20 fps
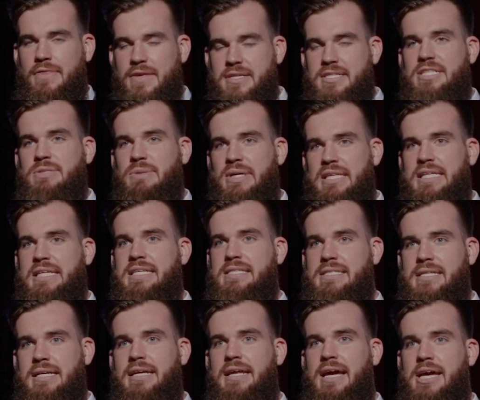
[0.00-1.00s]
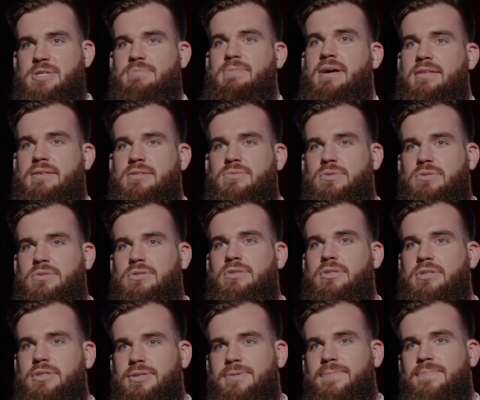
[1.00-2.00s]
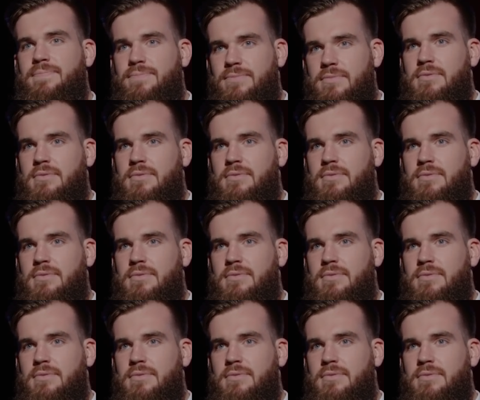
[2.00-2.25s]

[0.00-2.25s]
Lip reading: this is what these teenage mothers will do to you.